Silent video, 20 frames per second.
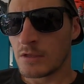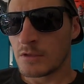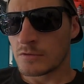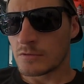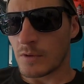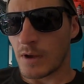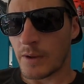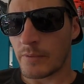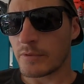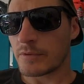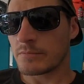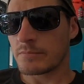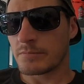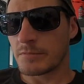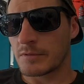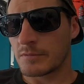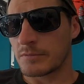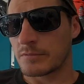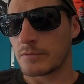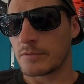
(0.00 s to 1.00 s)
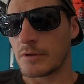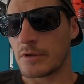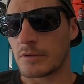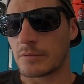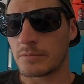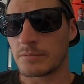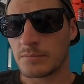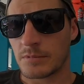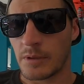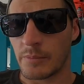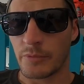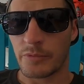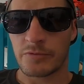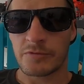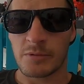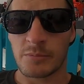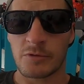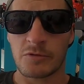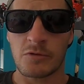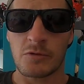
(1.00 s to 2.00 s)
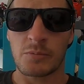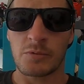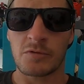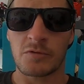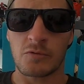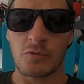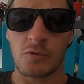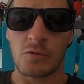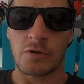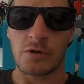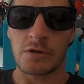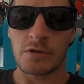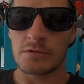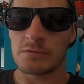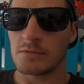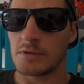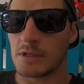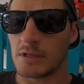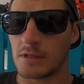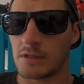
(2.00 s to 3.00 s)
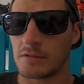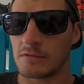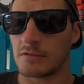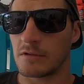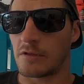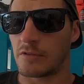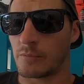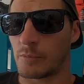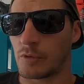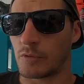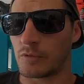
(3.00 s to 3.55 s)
So I would you know, come up with some stupid story and sell the